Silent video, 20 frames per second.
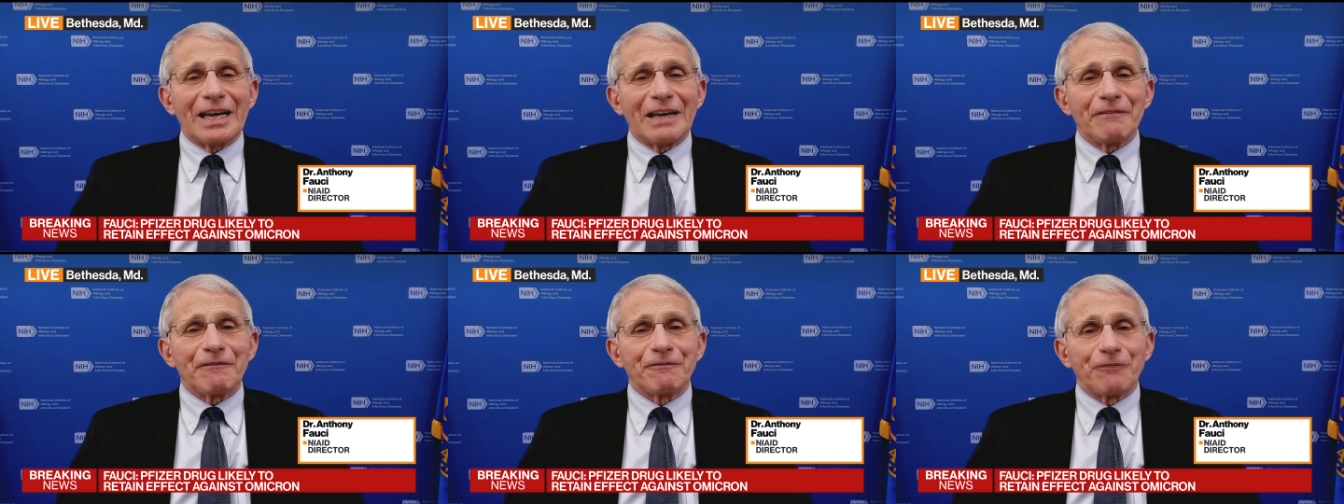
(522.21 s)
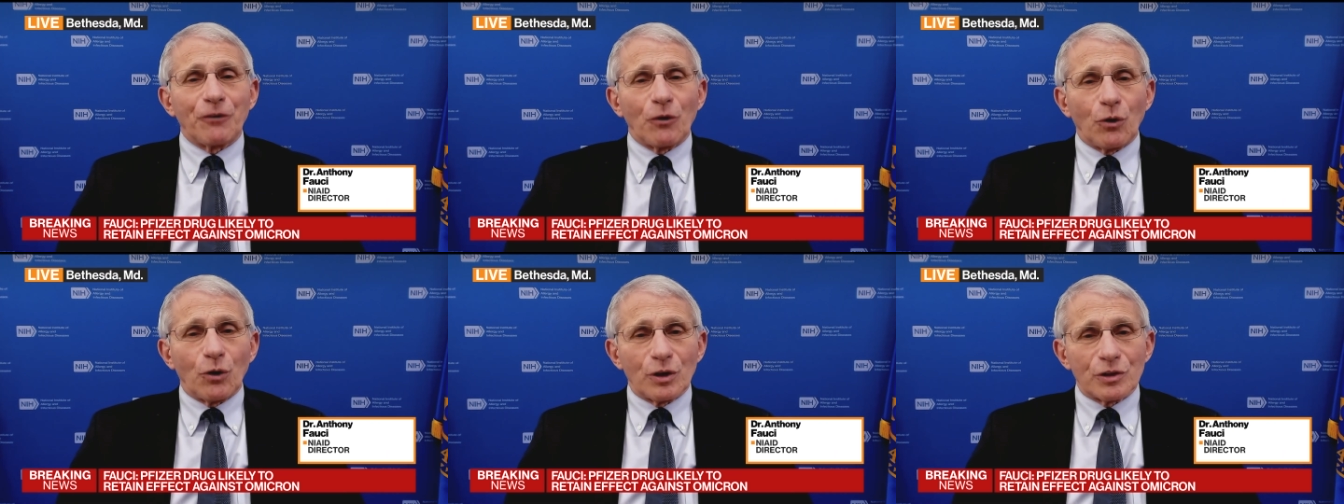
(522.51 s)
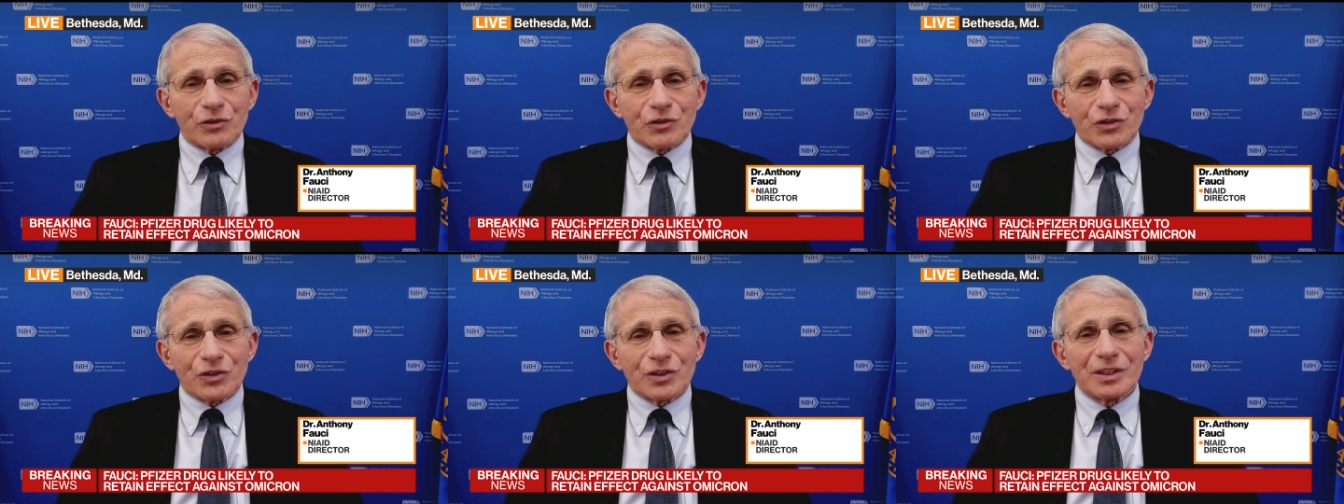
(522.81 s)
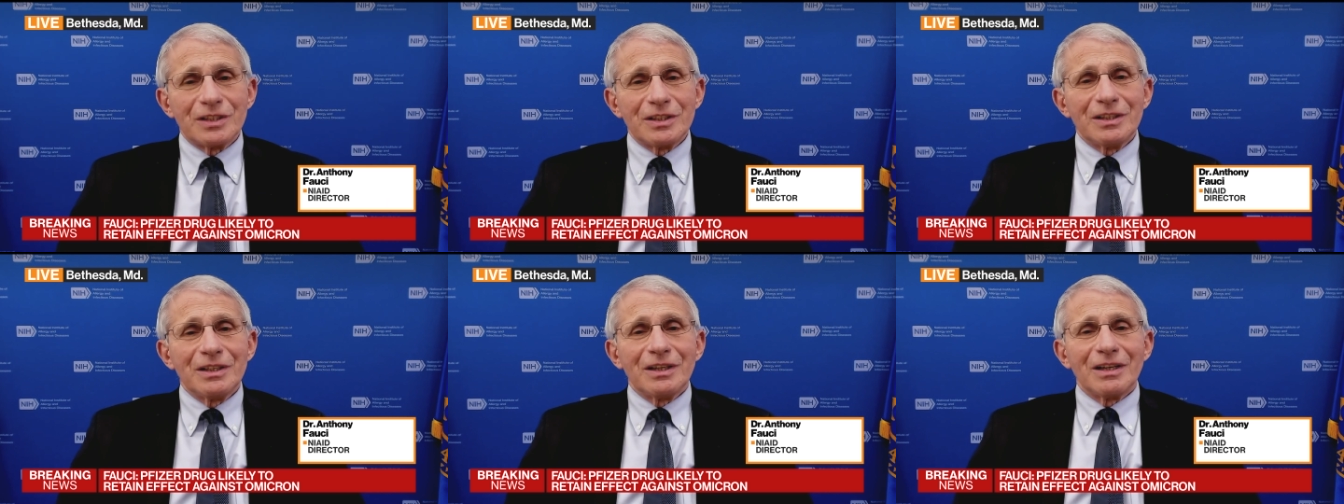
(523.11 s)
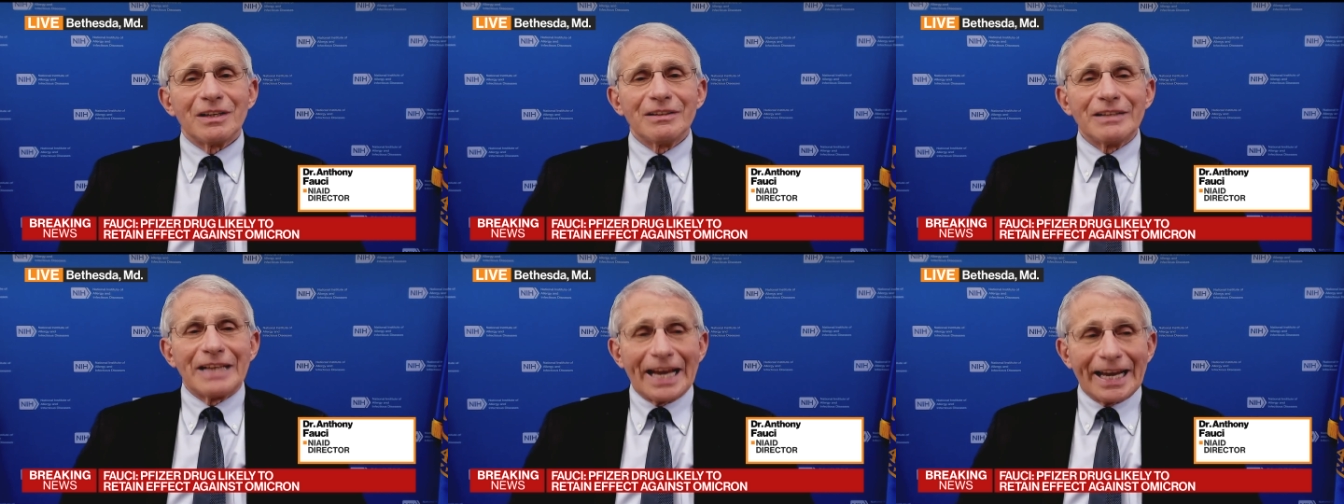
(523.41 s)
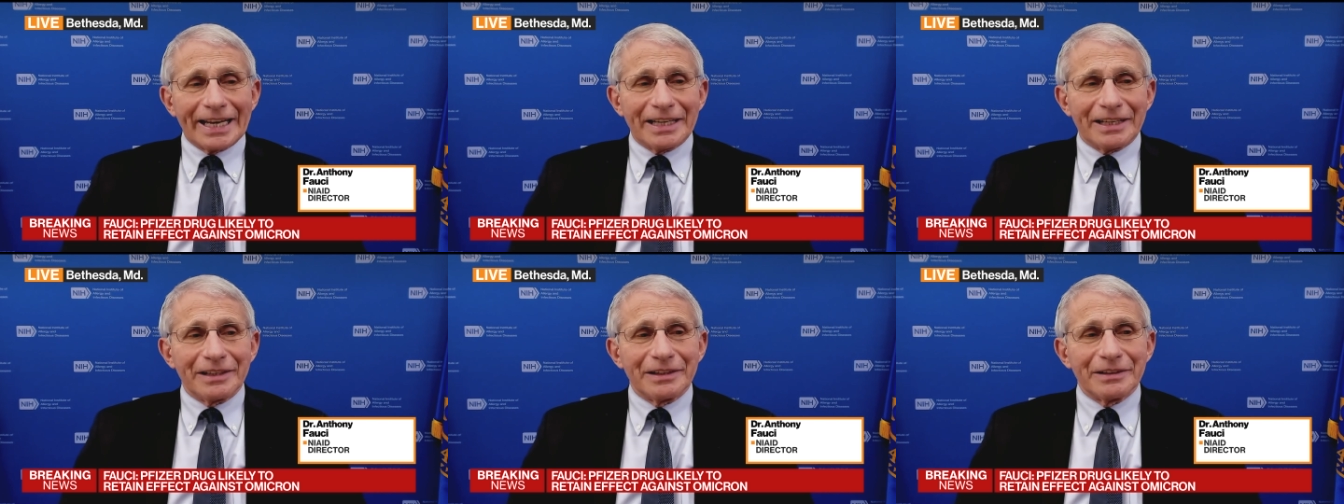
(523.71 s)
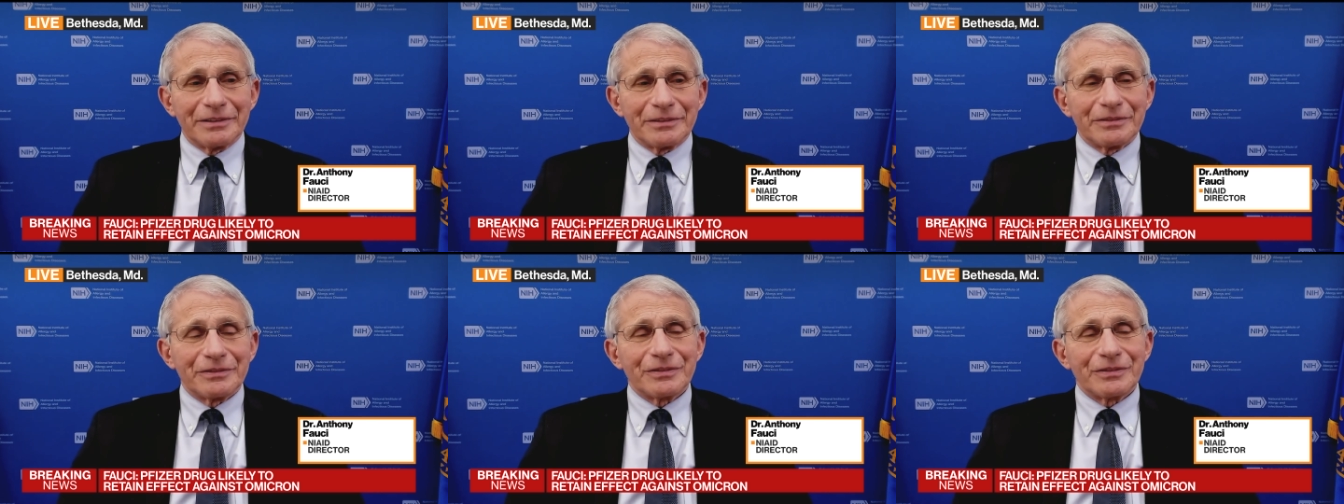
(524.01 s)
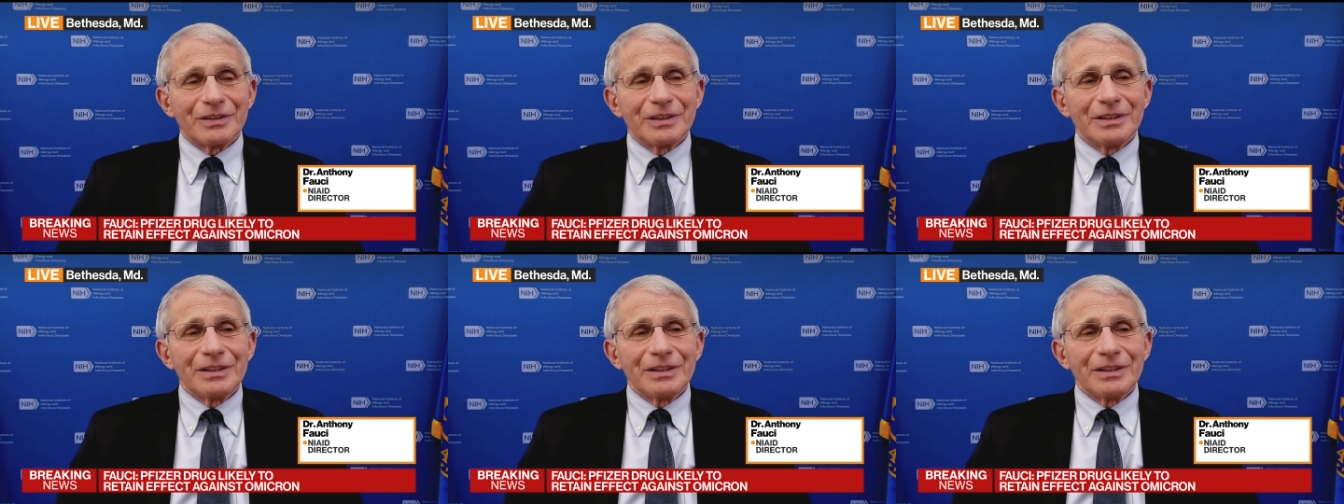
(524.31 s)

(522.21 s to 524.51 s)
a false negative